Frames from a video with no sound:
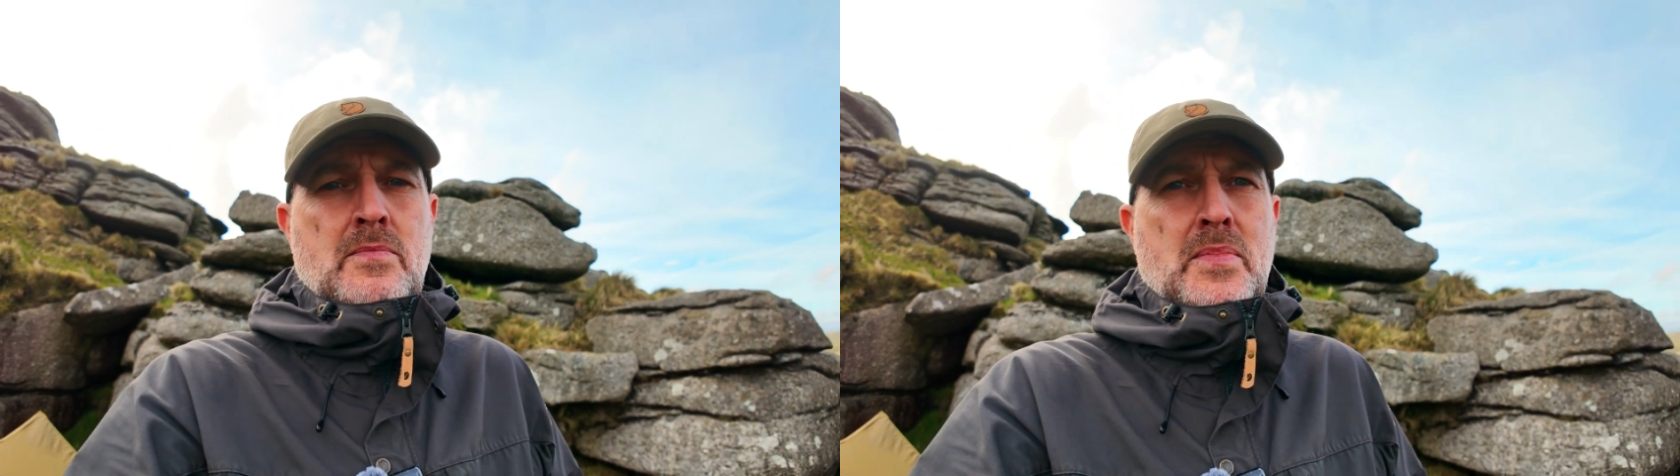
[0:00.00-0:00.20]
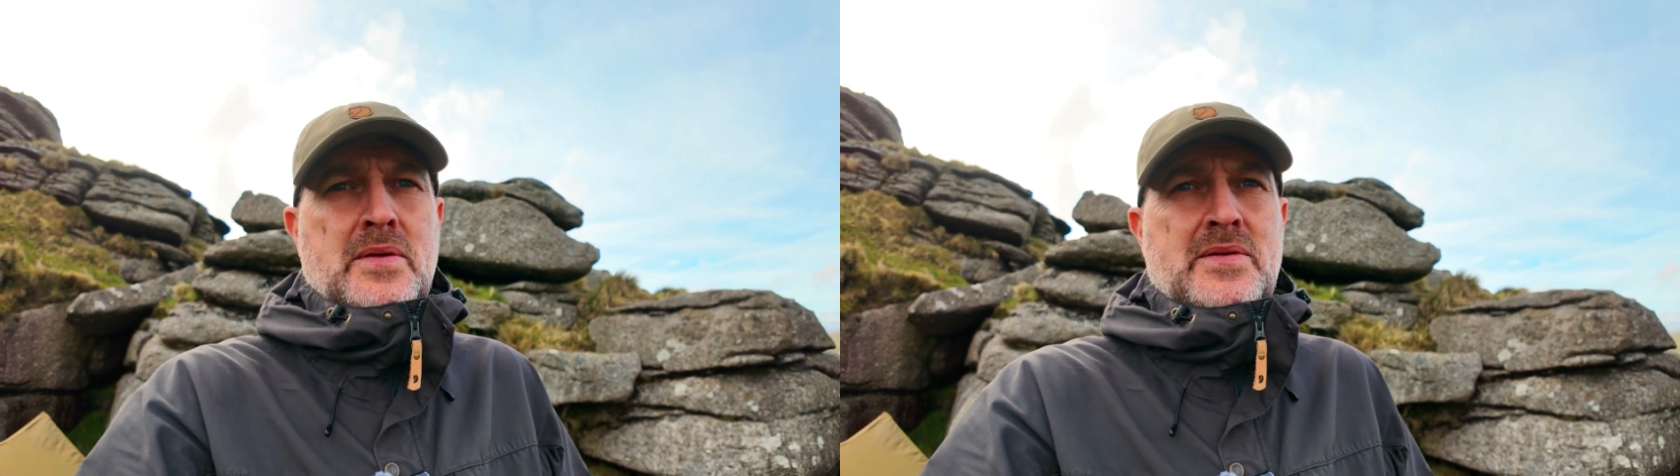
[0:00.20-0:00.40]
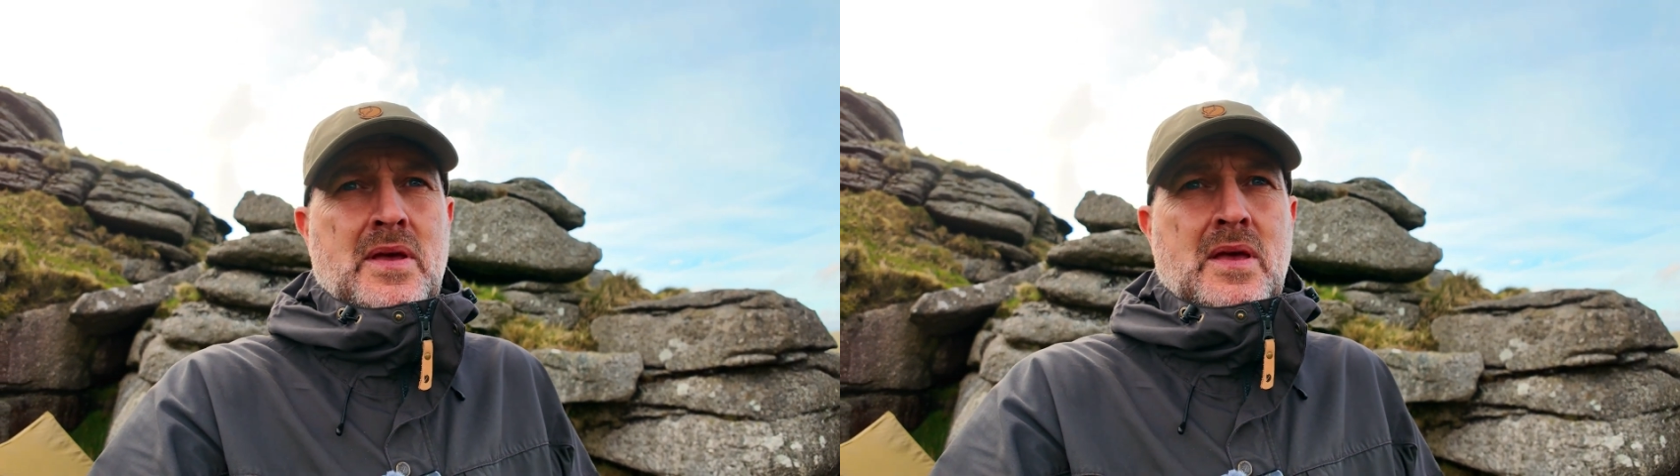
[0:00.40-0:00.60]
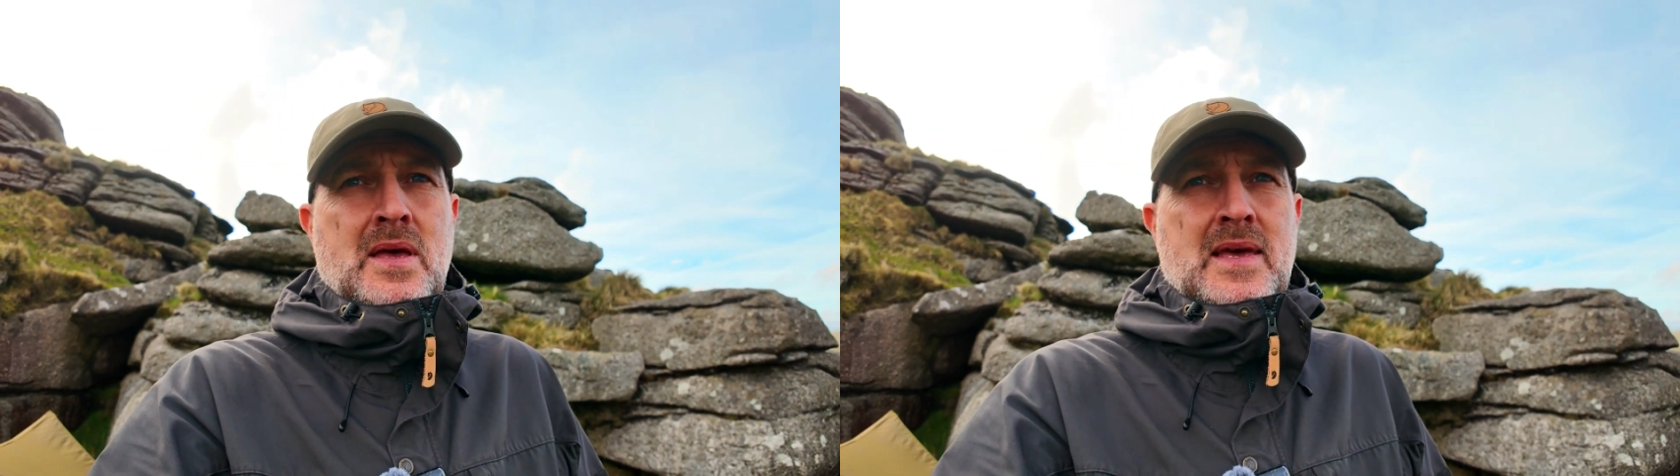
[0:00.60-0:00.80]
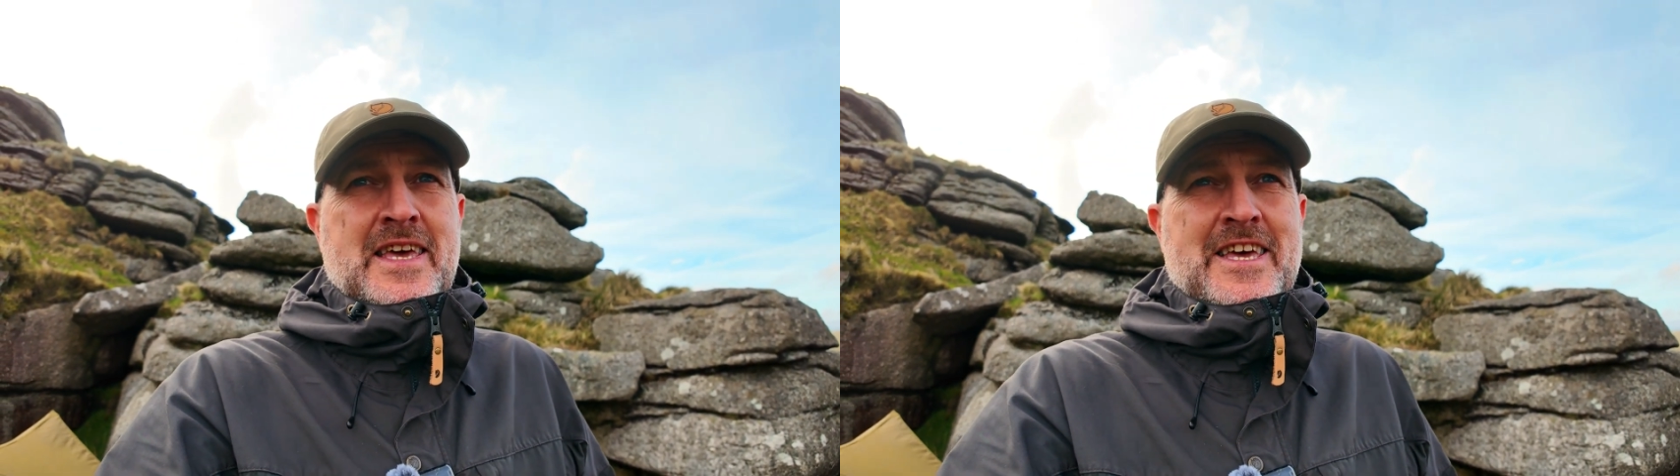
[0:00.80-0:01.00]
but
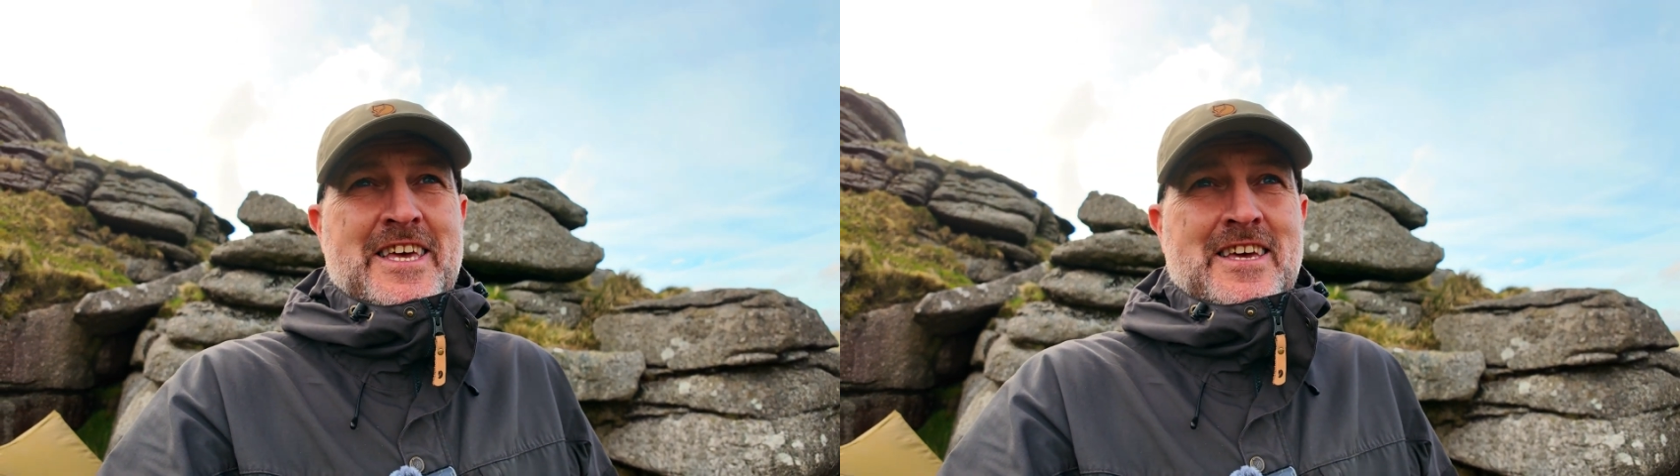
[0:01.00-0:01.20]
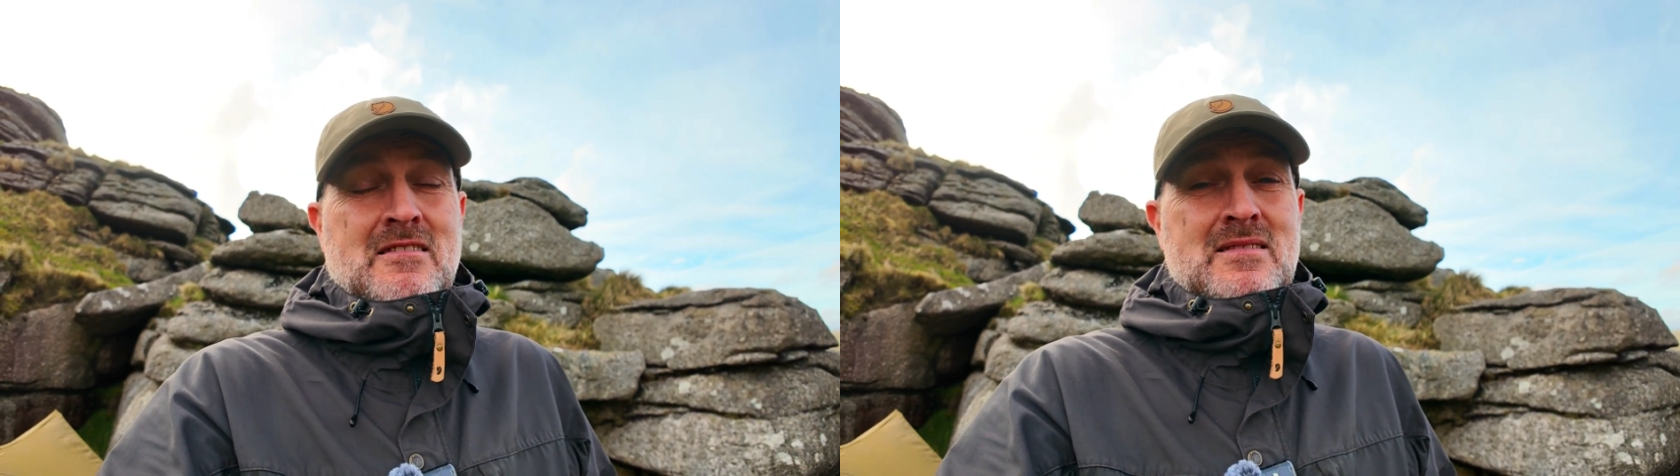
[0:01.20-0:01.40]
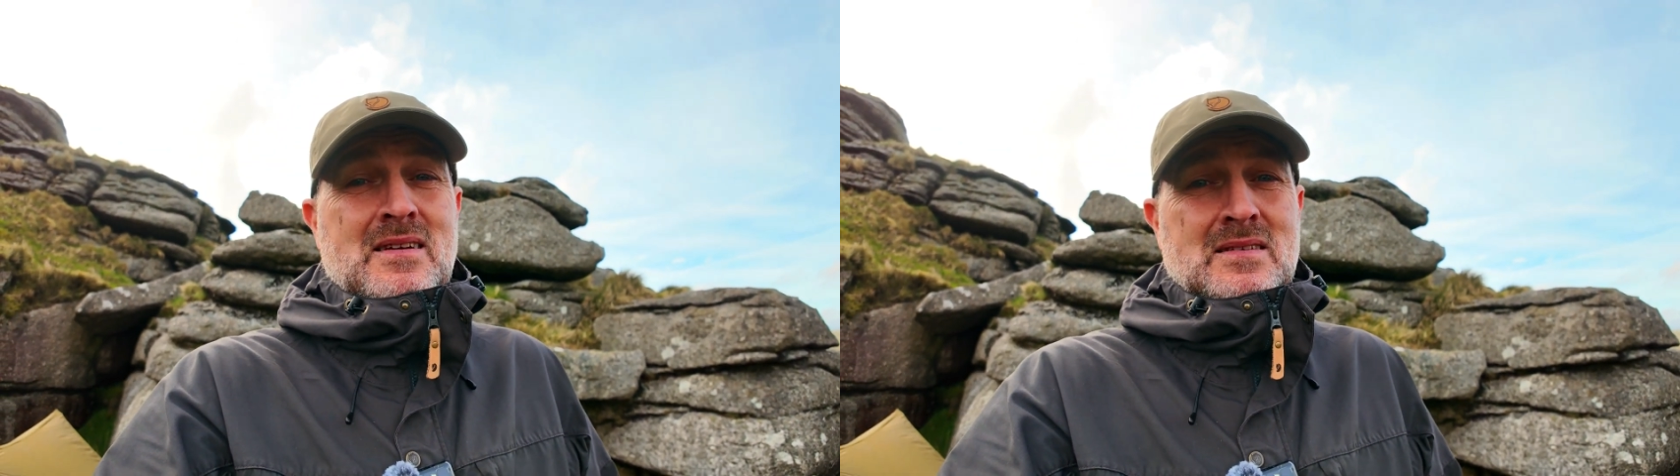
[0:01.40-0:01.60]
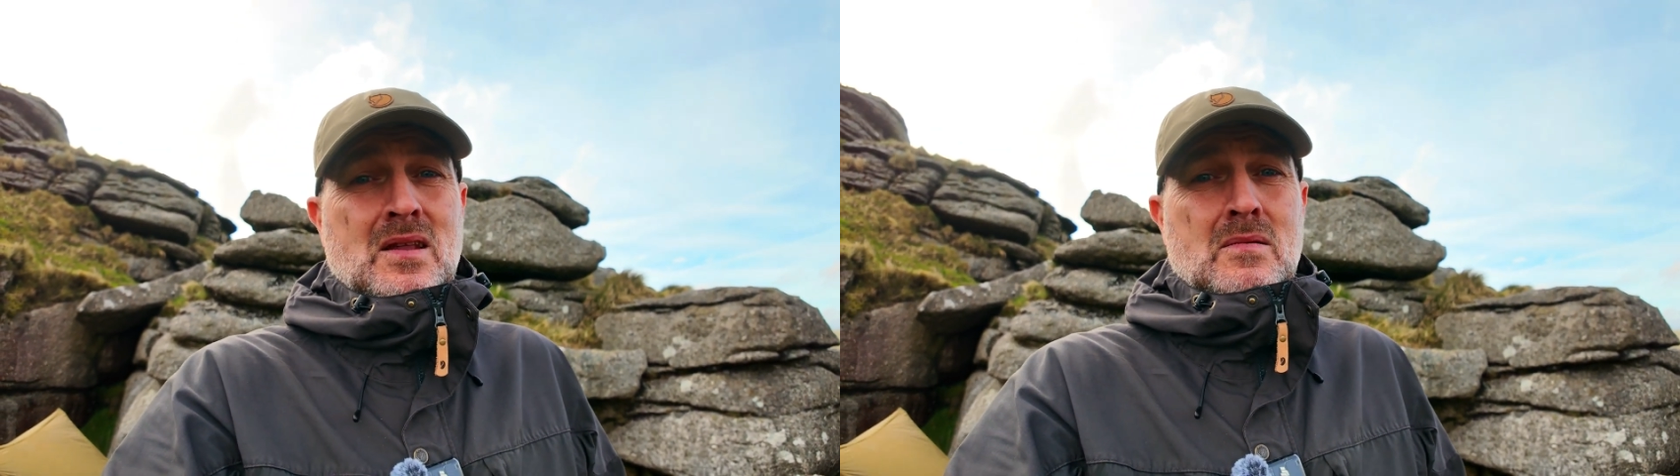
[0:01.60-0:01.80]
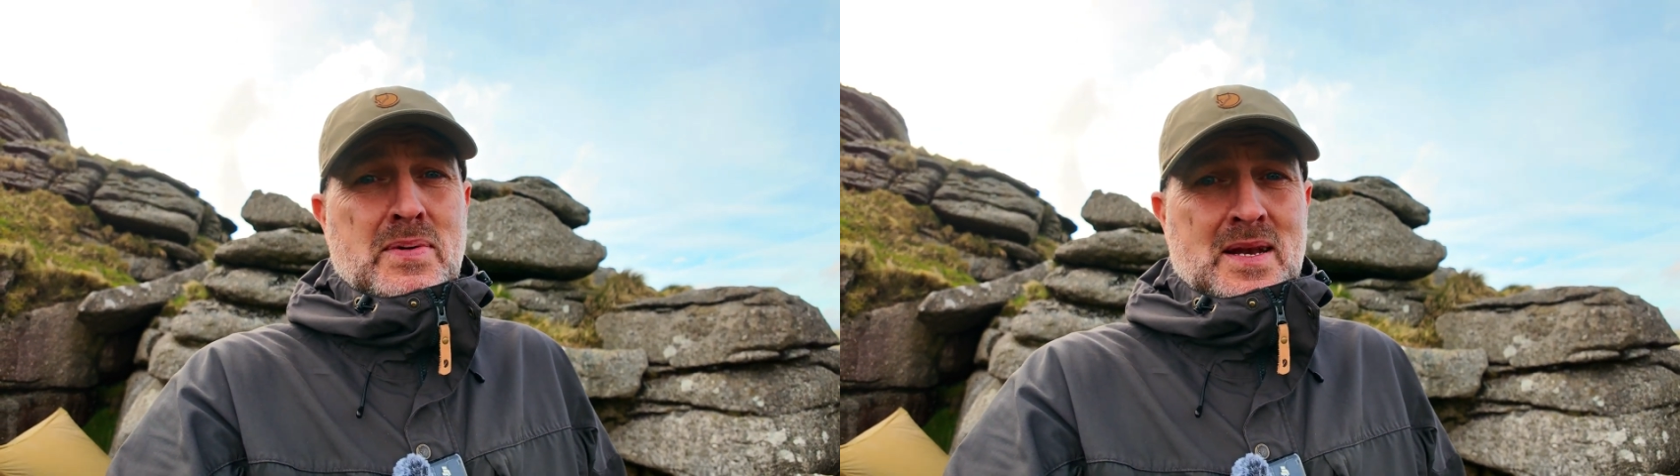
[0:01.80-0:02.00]
I think it's a
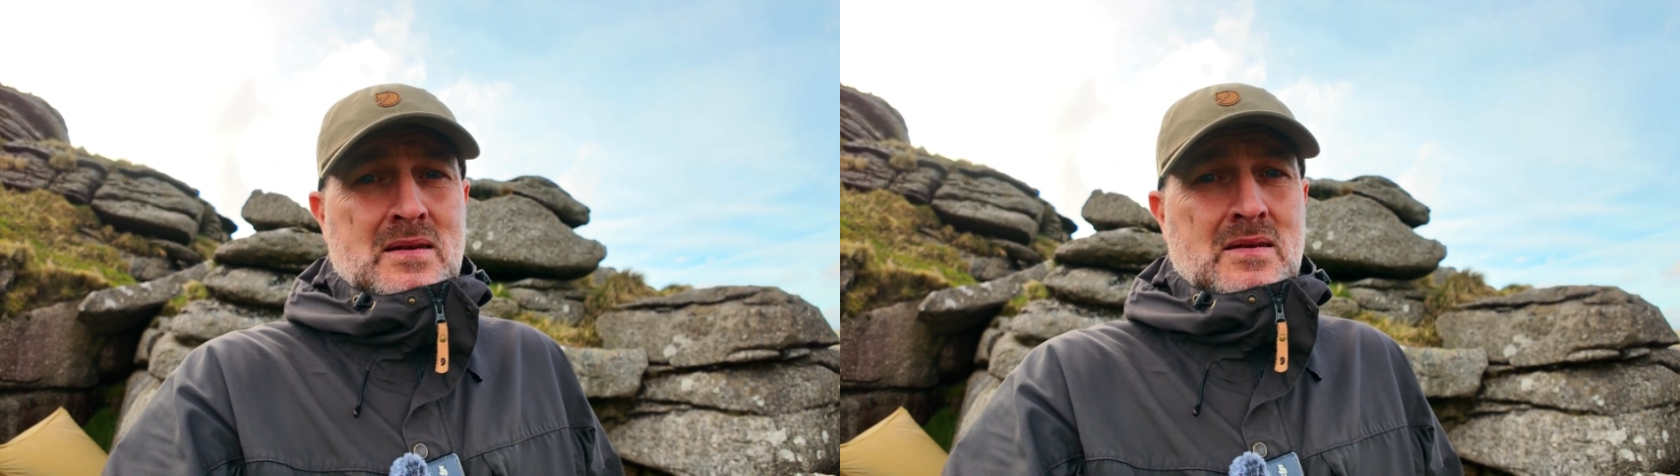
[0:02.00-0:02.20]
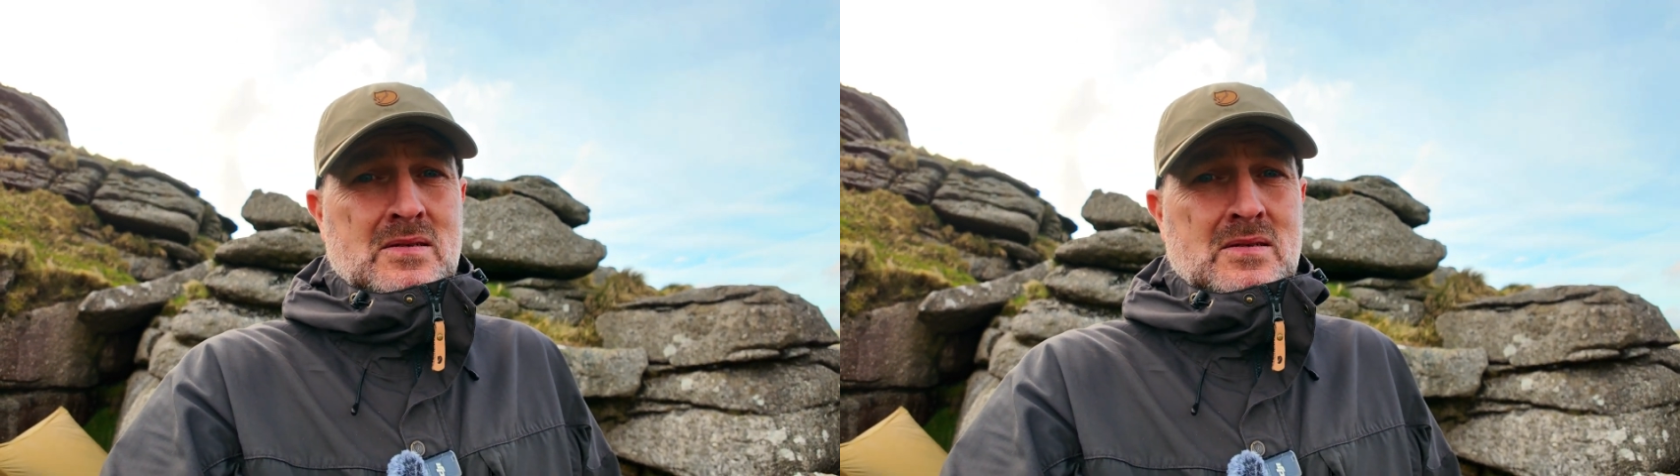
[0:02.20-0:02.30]
lot better.